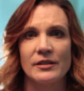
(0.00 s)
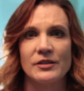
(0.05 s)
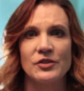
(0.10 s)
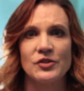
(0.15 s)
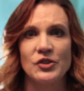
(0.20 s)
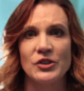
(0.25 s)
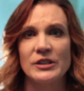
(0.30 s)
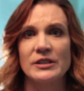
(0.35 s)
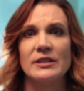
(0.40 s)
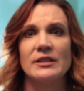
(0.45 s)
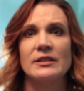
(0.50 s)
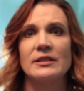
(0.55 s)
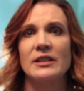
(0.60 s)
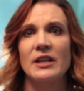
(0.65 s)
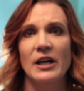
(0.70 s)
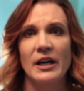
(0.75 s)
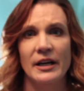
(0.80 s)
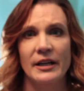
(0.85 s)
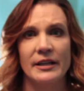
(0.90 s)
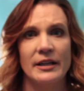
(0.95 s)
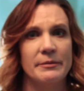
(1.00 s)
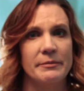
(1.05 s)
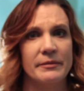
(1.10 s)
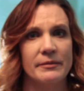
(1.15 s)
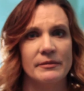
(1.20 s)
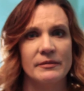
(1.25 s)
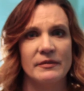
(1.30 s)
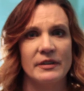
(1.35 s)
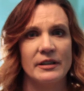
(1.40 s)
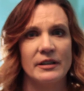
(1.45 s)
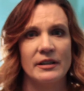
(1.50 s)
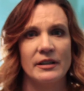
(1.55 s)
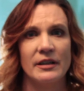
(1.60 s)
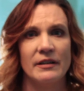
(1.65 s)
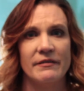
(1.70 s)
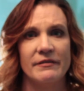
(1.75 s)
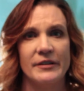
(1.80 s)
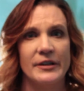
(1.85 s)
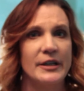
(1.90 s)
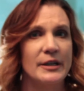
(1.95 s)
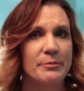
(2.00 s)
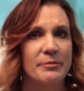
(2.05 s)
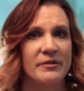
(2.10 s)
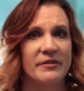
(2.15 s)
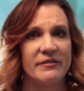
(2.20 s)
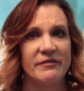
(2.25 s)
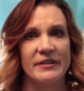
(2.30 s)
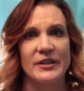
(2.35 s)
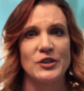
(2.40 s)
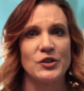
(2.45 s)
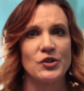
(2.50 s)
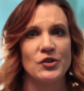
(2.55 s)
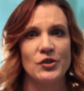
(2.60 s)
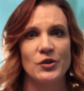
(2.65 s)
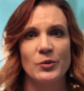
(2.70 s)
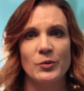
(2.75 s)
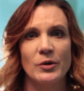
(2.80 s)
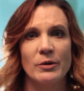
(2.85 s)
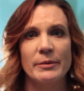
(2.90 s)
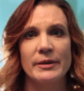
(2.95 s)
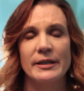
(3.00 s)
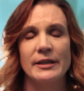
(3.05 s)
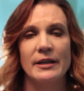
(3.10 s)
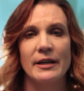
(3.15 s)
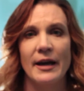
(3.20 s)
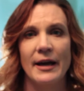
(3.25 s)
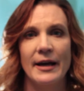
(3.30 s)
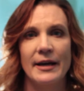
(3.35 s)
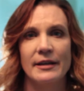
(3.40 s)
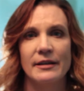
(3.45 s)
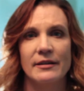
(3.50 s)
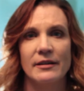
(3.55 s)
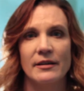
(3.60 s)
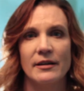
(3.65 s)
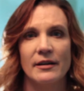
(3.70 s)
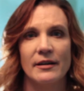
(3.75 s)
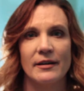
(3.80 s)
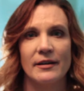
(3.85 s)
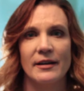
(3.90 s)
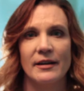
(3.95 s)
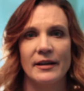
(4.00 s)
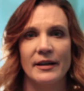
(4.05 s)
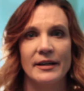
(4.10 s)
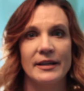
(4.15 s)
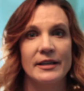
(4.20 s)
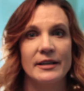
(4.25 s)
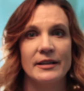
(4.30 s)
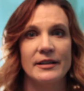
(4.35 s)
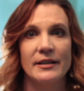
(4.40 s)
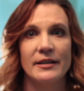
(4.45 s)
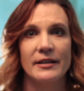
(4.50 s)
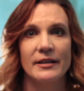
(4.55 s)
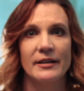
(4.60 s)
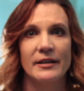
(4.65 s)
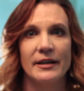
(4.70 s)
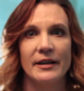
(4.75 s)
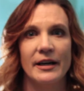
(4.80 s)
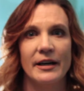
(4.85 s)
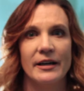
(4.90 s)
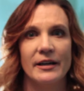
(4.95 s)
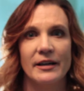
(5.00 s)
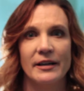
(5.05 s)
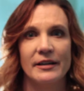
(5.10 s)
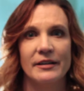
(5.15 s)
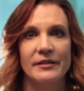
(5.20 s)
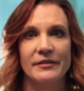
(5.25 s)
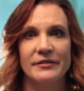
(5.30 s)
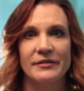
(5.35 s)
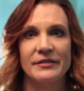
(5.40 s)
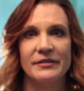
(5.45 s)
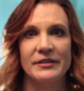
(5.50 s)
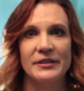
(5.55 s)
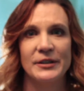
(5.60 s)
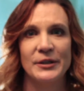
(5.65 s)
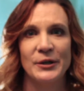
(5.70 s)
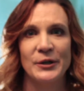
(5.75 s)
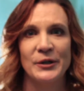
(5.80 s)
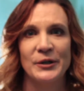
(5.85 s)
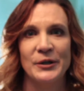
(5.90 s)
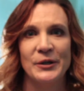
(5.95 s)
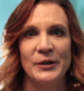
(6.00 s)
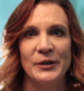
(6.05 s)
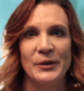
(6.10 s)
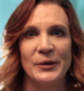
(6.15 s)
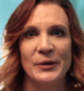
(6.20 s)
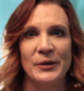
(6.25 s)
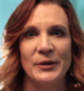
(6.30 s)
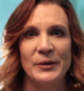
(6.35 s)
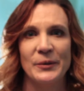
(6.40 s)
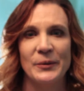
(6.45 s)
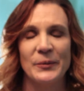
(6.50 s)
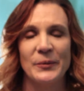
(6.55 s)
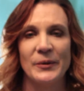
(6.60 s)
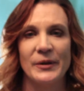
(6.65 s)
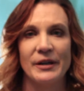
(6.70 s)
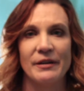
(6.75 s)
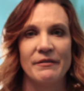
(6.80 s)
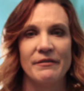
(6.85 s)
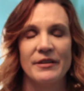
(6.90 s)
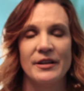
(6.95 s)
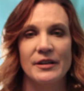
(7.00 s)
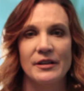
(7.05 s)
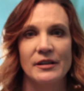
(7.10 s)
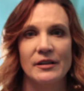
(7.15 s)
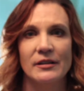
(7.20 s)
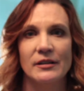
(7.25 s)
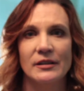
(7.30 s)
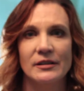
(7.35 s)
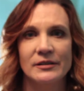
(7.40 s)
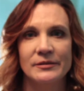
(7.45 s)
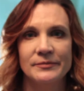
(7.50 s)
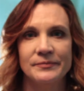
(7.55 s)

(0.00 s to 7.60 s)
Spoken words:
Jesus God, I'm a very professional woman and I have one of the